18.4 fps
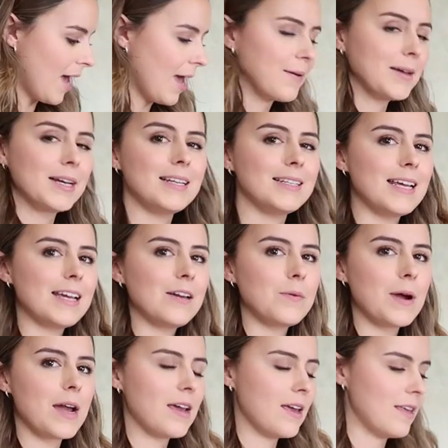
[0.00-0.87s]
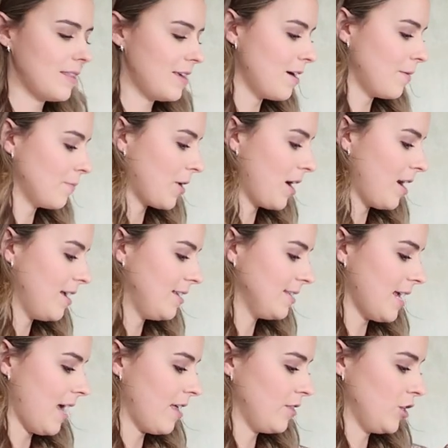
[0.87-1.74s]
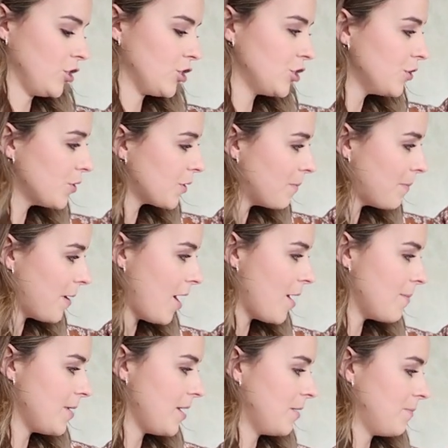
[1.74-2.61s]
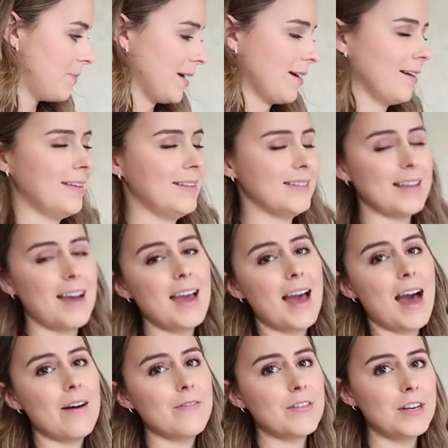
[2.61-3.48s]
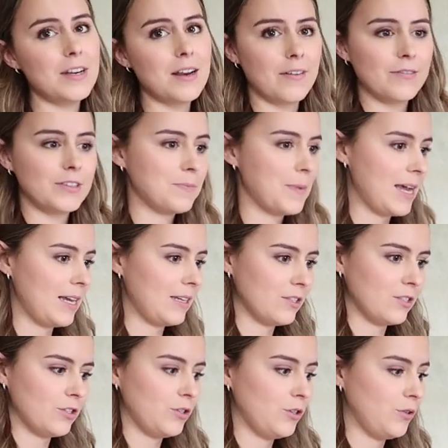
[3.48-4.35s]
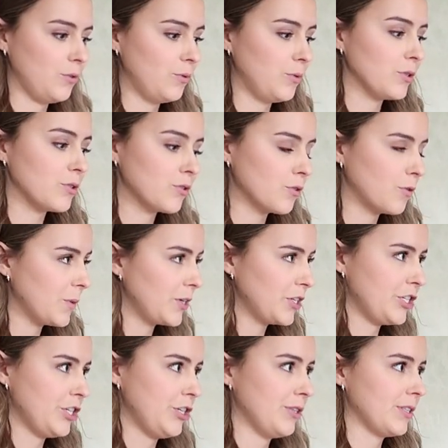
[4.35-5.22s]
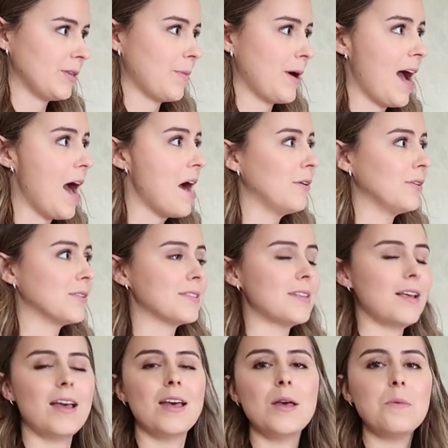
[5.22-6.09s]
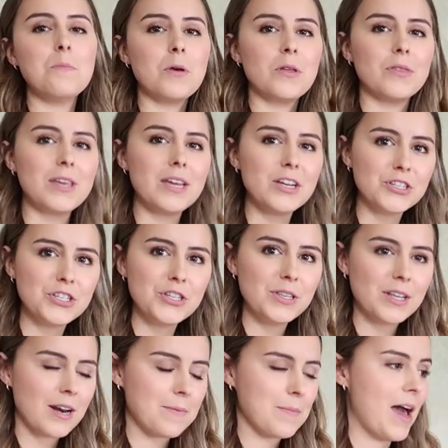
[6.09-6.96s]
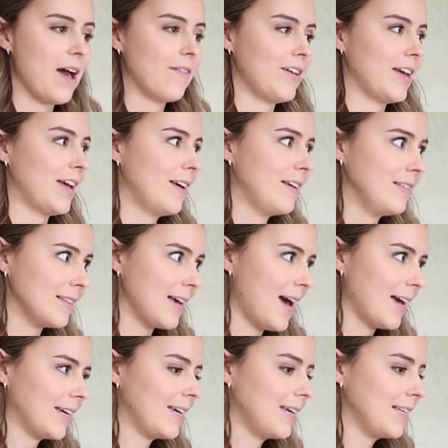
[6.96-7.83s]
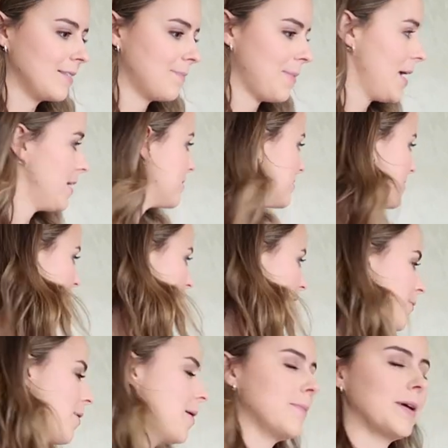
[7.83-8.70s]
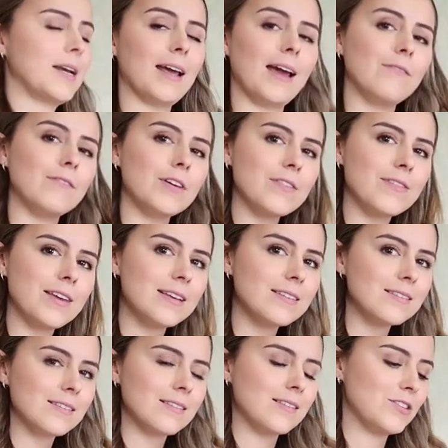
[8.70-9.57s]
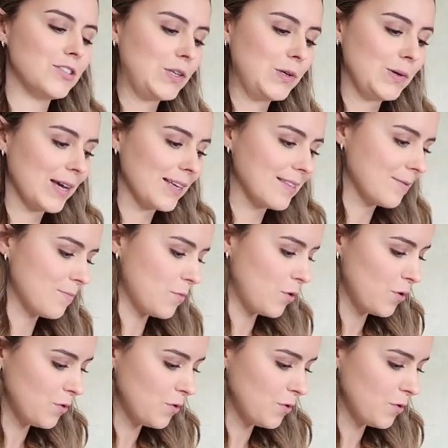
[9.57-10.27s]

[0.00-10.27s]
I'm going to take away the umbrellas and the shoe compartment because I have enough space to store my shoes somewhere else, but the issue that I'm having is hanging space, so I'm going to get rid of this to get some